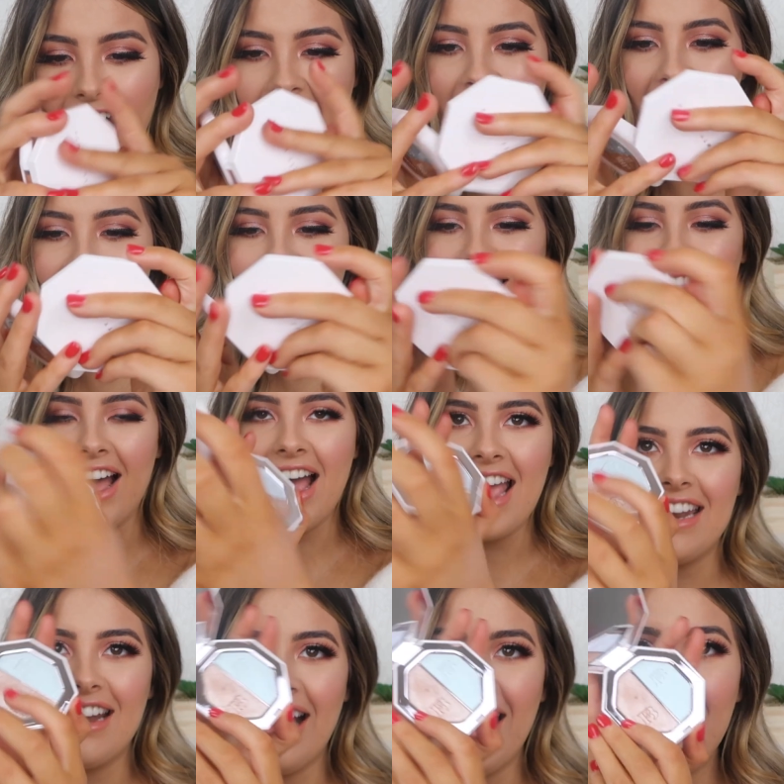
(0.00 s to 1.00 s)

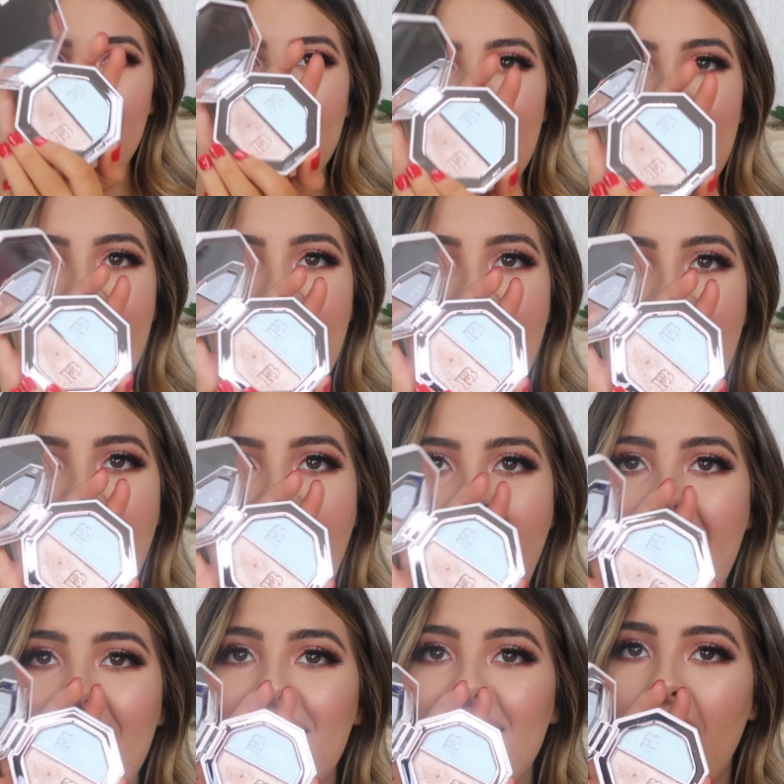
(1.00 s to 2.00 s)
highlighter,
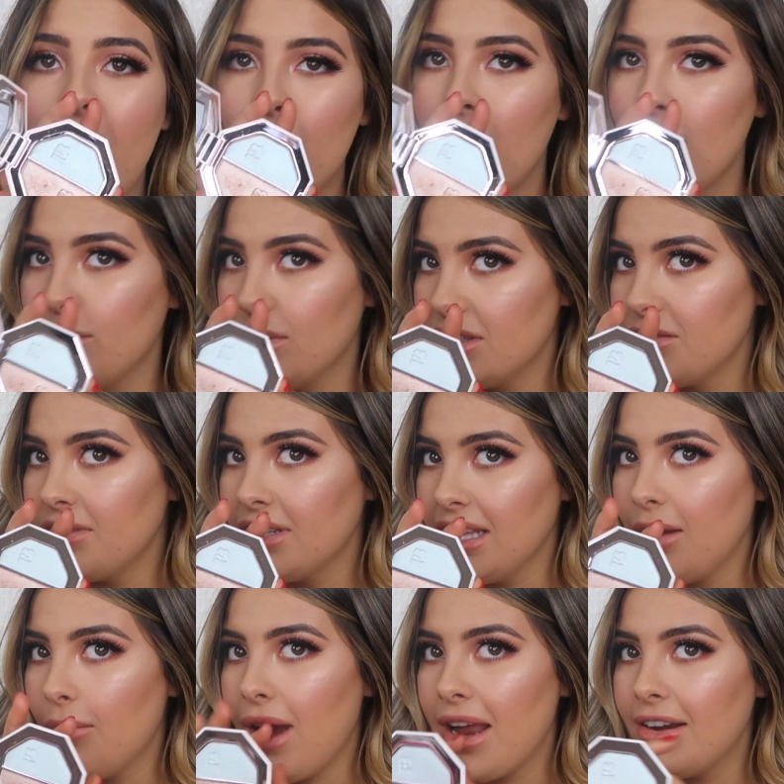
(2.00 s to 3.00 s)
and that one was
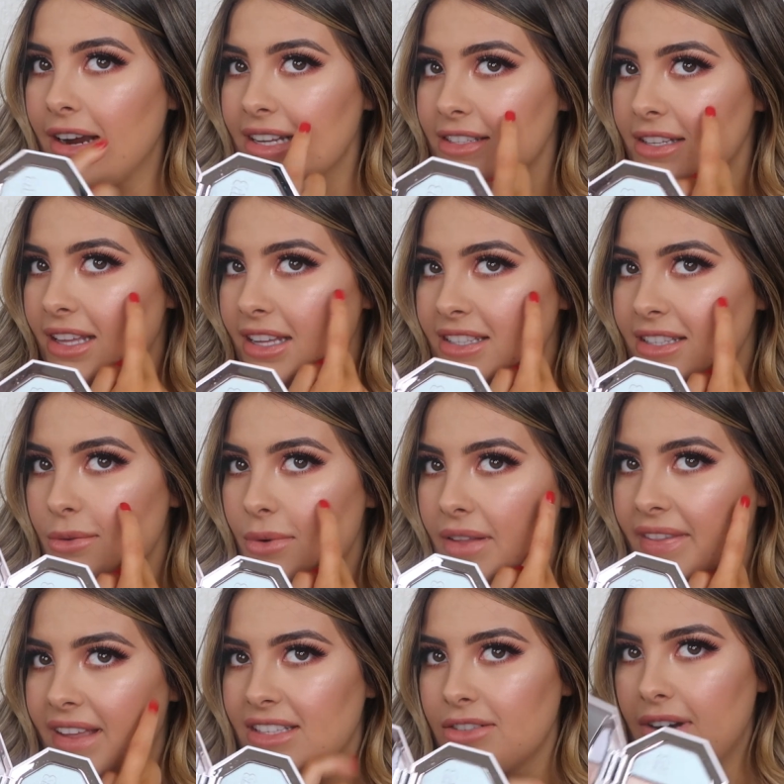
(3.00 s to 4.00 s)
really quite nice. So that's the
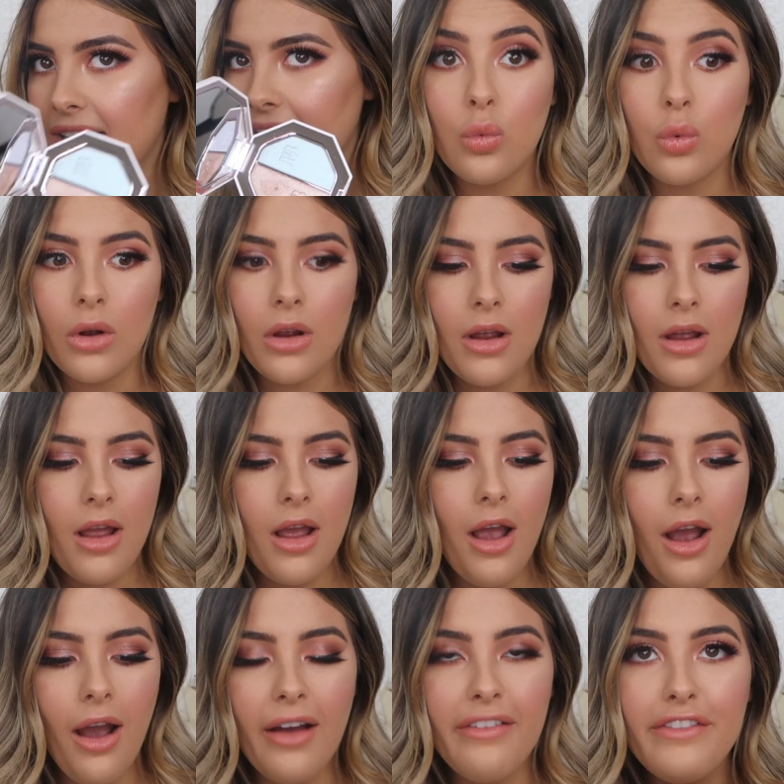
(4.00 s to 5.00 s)
one that's right here.
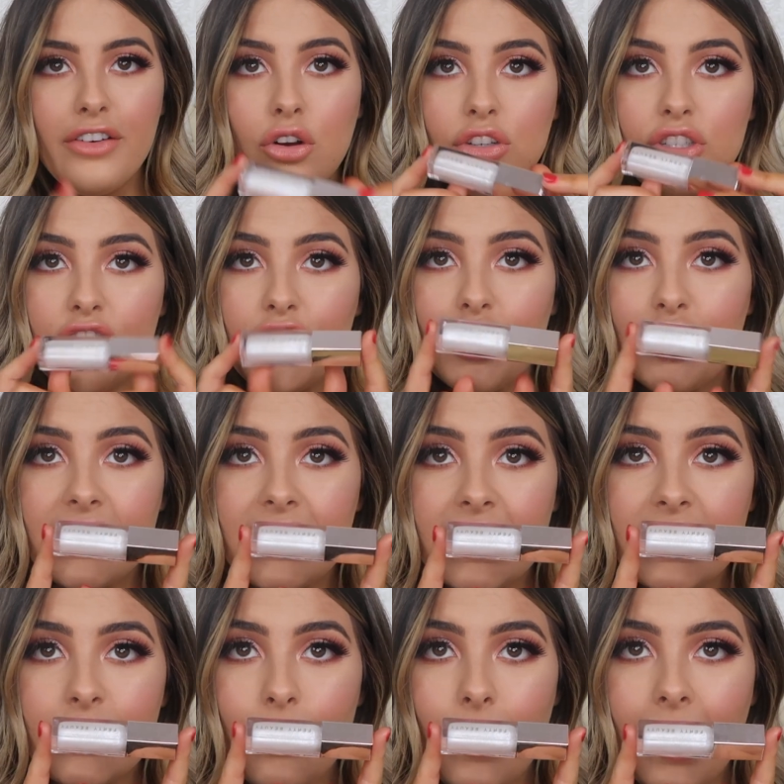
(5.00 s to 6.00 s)
Forgot to use
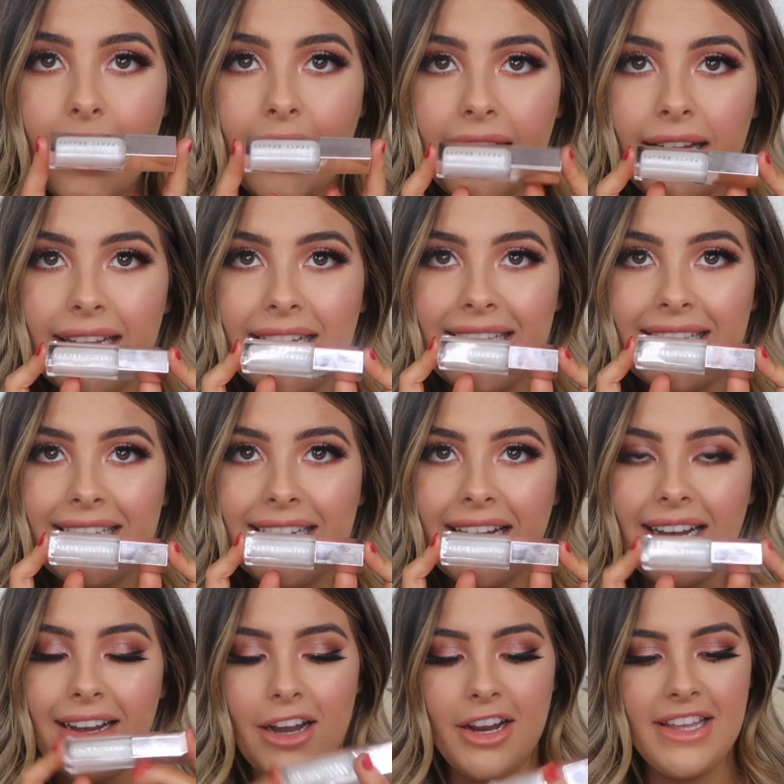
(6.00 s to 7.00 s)
this one.
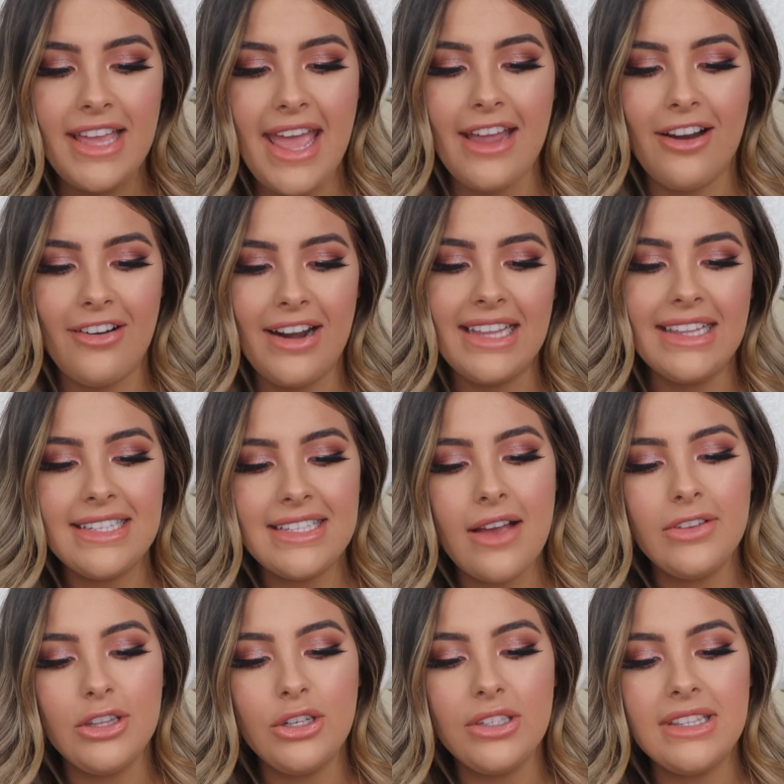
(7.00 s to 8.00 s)
Okay, all right, let's
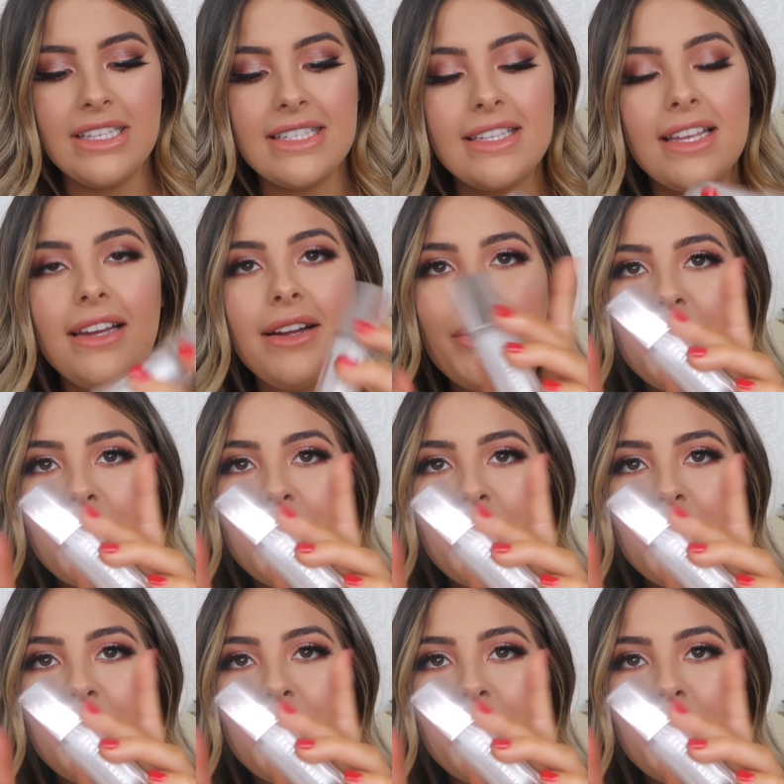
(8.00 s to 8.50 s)
have a look. This